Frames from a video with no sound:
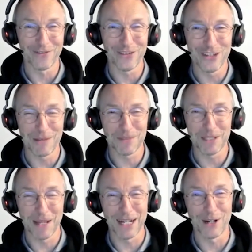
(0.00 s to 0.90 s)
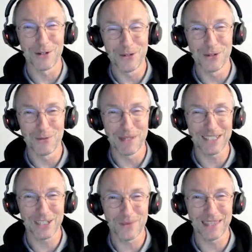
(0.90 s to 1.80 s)
the ships, depending on who you do
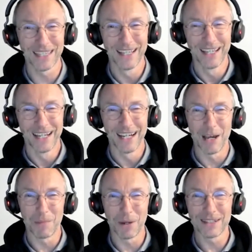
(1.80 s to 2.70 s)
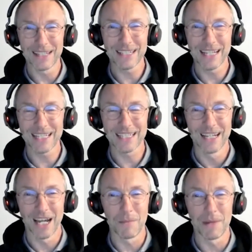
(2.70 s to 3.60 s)
business with. But in this
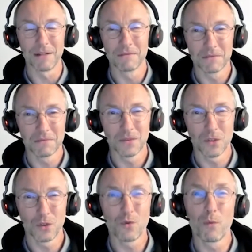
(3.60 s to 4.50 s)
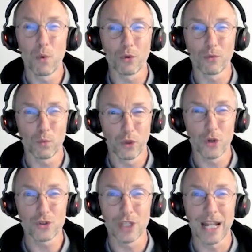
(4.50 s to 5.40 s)
case, I mean, you reward
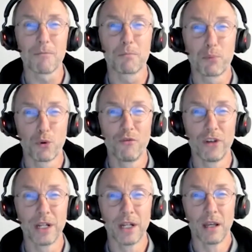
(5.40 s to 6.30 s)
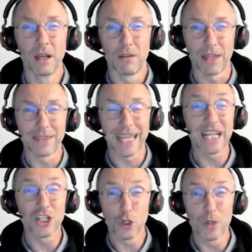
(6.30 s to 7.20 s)
those that have proven that they
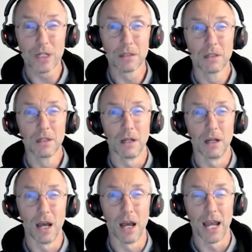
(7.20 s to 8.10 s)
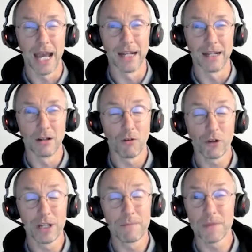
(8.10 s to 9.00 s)
can do it. And
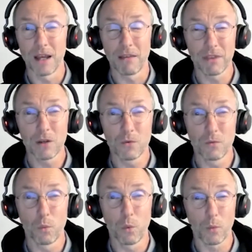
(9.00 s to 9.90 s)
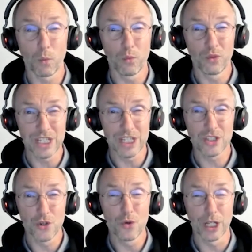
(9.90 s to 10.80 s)
hopefully, I think what this
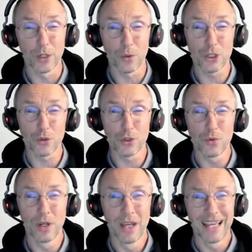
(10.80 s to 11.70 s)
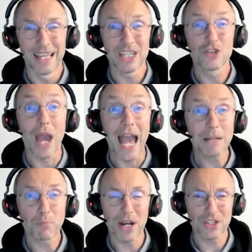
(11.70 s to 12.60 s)
tool can also do is to
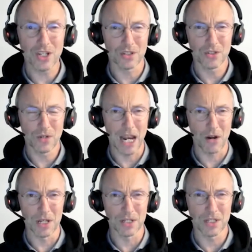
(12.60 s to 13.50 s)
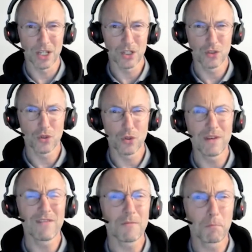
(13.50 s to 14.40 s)
add pressure to carriers to do
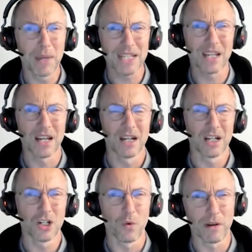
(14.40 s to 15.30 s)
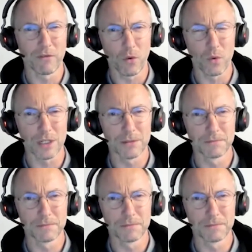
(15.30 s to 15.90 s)
even better going forward.